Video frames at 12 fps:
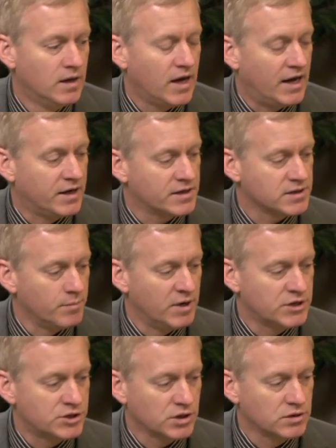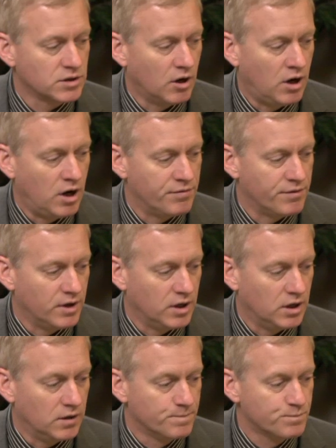And as I mentioned on
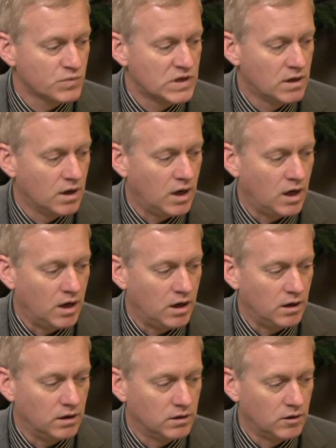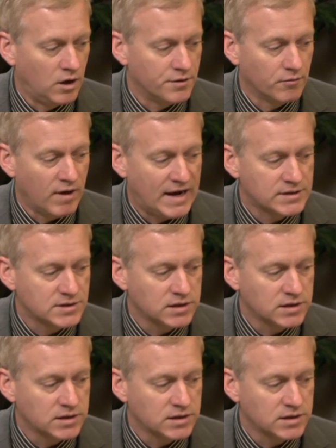the Uh, on the last